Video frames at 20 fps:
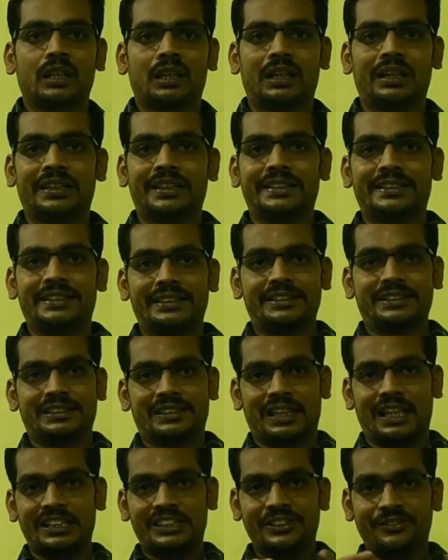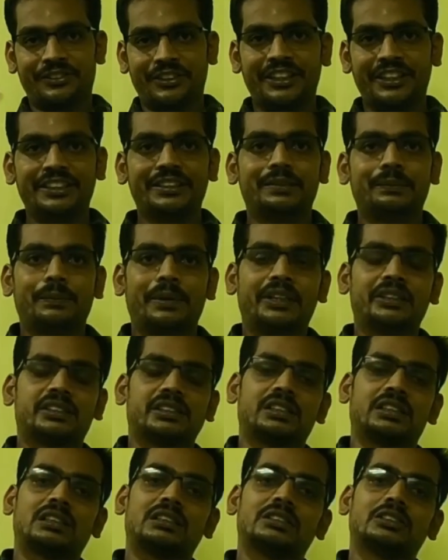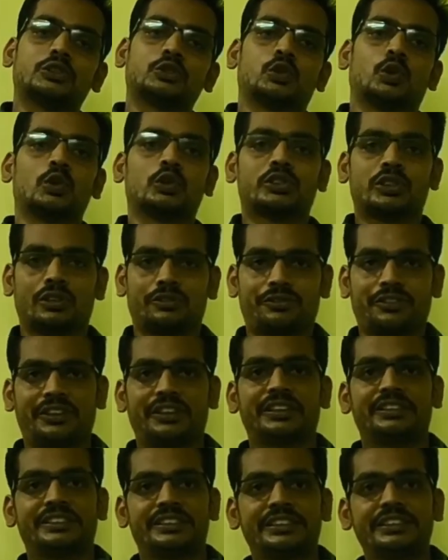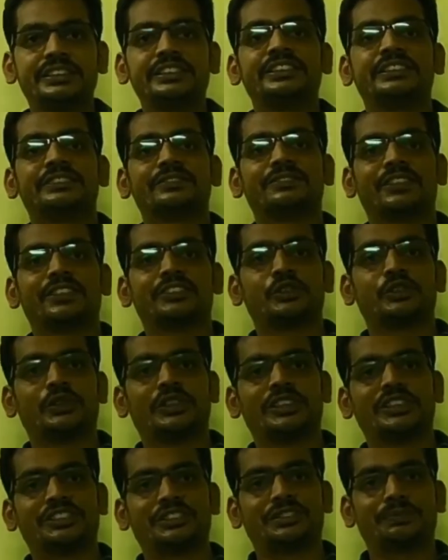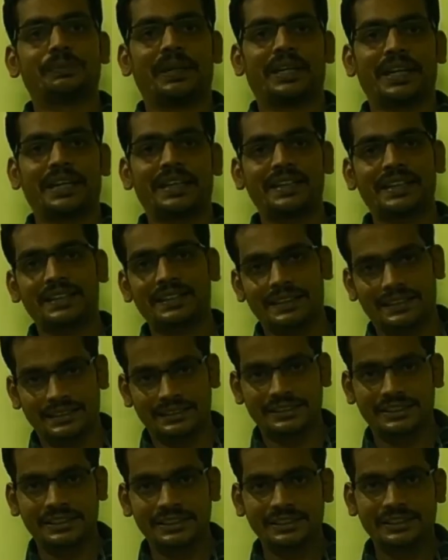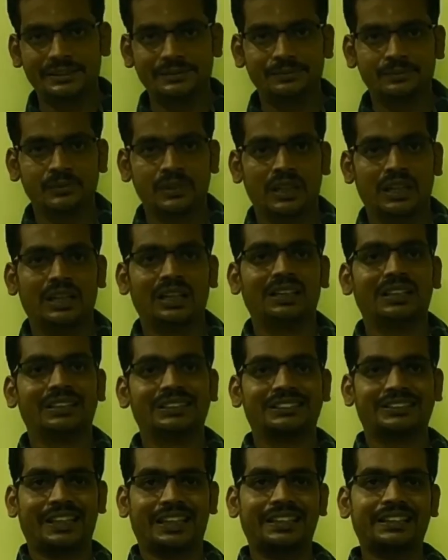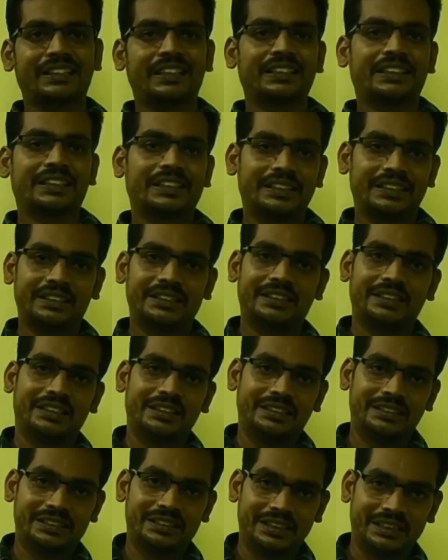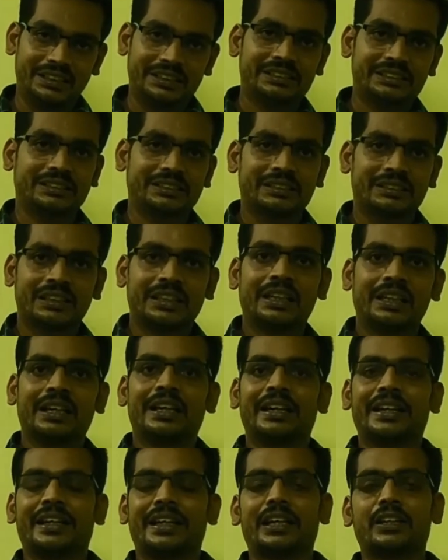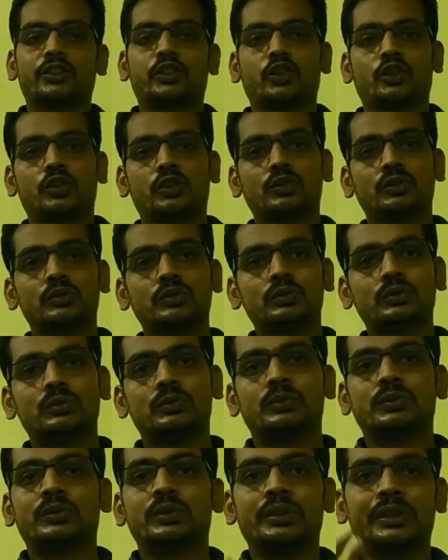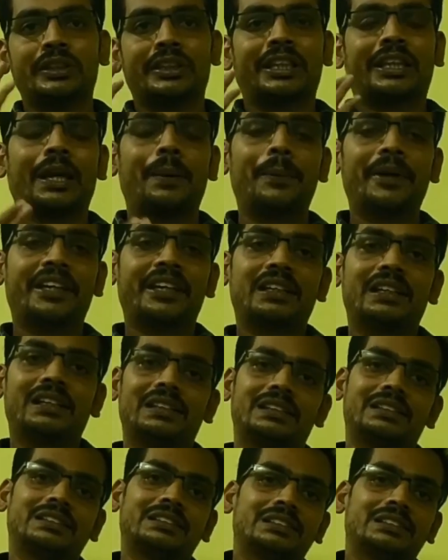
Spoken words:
And it is classified based on source of energy. First one is mechanical energy, and second category is electrochemical